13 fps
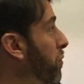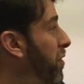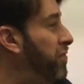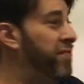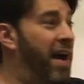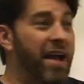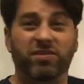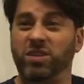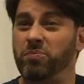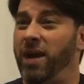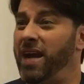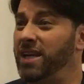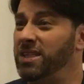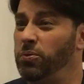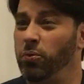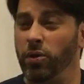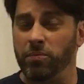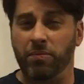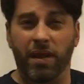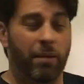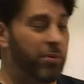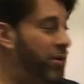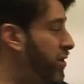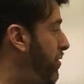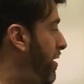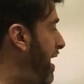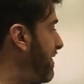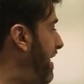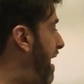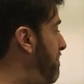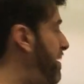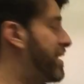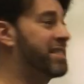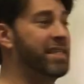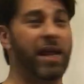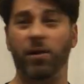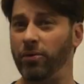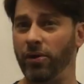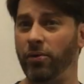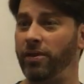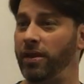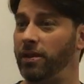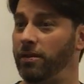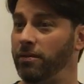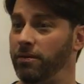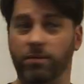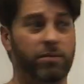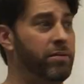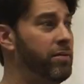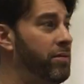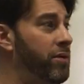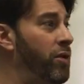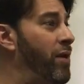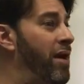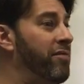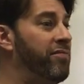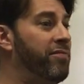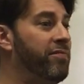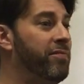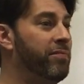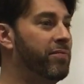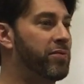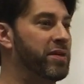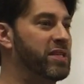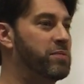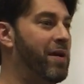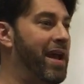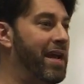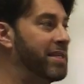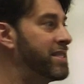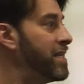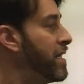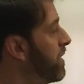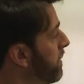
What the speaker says: with 5 spades wouldn't be able to correct that because they don't know that you have 3 spades.